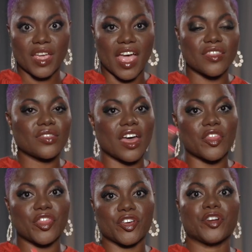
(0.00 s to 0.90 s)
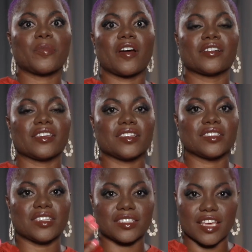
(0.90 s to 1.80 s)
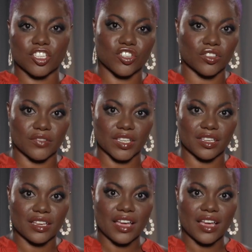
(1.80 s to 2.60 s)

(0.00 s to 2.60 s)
And then that third part is intentional living.